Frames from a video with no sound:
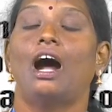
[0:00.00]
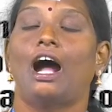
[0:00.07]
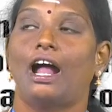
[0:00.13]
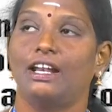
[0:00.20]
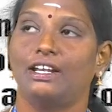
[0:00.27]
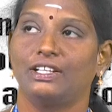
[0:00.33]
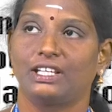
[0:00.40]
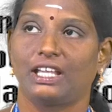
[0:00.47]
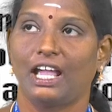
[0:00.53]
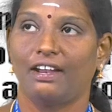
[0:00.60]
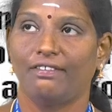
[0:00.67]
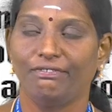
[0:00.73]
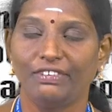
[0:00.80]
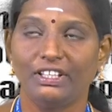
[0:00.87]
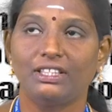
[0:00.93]
and
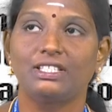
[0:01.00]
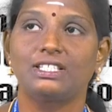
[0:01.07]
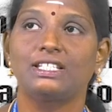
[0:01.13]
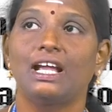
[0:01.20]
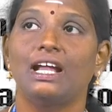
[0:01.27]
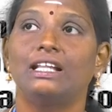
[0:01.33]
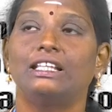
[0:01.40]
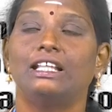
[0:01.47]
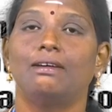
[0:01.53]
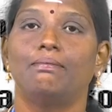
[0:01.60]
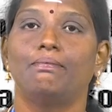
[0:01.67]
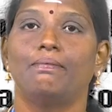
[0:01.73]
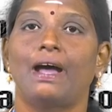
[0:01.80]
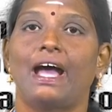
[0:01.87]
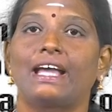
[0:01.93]
can withstand the
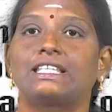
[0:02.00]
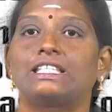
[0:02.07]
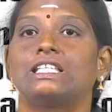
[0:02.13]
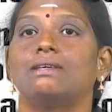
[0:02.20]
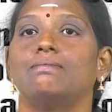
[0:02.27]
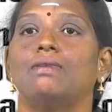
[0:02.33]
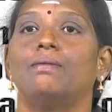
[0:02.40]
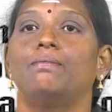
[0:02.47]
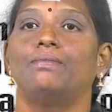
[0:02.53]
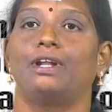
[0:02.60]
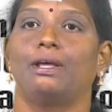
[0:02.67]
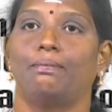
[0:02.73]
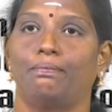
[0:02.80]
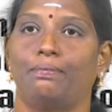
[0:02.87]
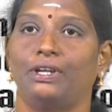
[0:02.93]
maximum
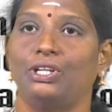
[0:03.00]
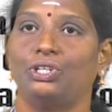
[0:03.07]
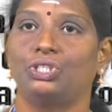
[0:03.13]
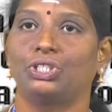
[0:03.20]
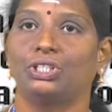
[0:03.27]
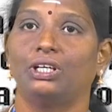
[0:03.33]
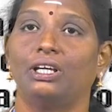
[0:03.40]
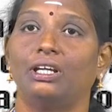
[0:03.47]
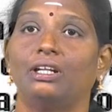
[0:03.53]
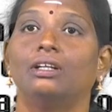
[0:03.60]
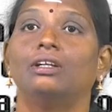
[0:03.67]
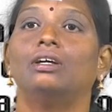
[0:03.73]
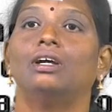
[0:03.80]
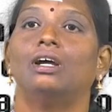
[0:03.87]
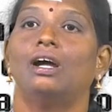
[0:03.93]
temperature
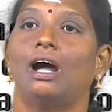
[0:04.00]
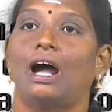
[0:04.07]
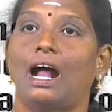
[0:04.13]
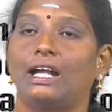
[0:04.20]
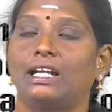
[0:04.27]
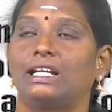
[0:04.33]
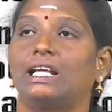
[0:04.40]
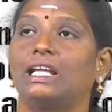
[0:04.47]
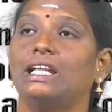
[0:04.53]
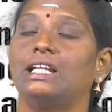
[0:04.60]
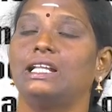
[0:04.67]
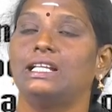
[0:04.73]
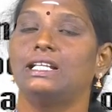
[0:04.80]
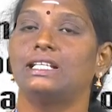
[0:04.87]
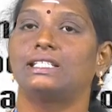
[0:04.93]

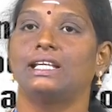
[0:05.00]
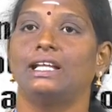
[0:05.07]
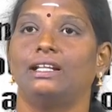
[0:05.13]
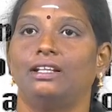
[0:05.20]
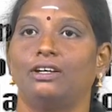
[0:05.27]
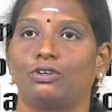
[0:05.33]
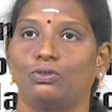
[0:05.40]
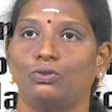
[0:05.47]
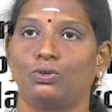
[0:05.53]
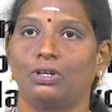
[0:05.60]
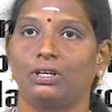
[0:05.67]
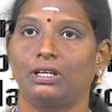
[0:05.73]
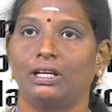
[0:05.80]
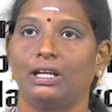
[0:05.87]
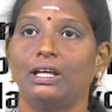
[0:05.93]
attained inside the
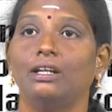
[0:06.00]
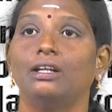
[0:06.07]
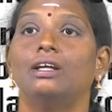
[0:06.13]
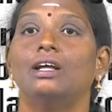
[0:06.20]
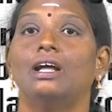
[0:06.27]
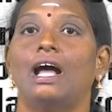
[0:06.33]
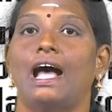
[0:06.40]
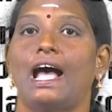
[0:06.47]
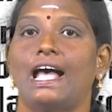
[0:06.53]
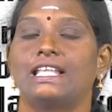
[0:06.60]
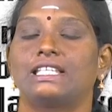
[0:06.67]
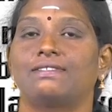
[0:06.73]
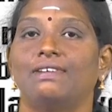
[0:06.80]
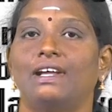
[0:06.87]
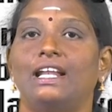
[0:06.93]
cooker
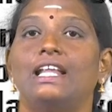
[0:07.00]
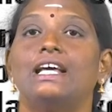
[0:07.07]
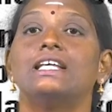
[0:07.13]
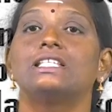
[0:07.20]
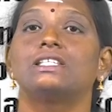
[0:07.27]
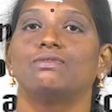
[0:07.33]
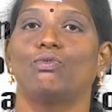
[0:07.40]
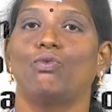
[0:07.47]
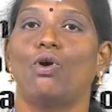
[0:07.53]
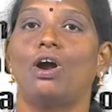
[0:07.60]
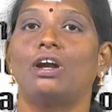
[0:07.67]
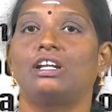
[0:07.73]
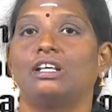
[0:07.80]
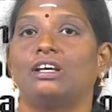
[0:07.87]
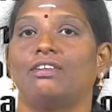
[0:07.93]
as well as
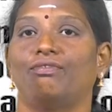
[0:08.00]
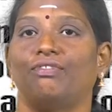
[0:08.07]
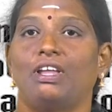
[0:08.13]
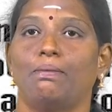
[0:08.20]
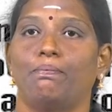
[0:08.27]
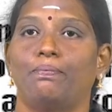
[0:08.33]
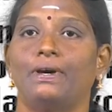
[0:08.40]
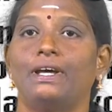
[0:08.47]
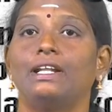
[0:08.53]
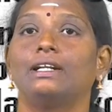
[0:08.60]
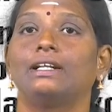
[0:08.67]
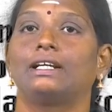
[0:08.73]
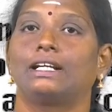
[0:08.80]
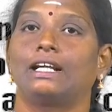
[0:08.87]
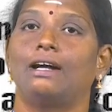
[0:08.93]
water vapor
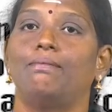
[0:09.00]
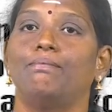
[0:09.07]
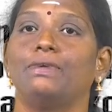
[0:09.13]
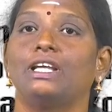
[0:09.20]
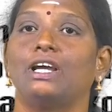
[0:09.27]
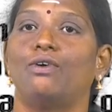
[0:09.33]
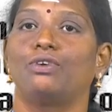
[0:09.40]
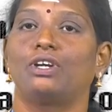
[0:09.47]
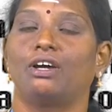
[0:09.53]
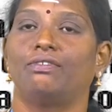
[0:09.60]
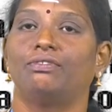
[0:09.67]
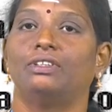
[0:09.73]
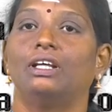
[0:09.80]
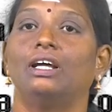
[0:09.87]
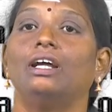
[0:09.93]
coming out of
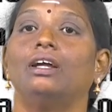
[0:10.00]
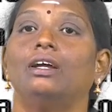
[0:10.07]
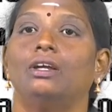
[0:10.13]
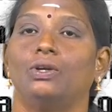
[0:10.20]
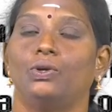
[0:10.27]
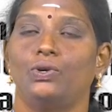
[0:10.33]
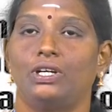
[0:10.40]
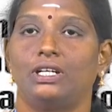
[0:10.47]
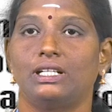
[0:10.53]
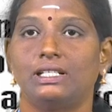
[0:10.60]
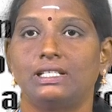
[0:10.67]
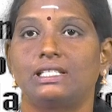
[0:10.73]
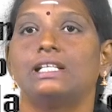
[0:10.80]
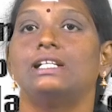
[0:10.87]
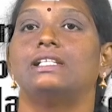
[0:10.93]
the
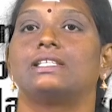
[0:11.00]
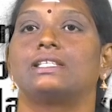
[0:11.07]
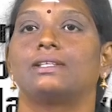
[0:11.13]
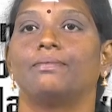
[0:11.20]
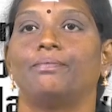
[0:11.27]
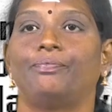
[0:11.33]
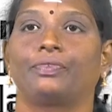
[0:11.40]
utensils.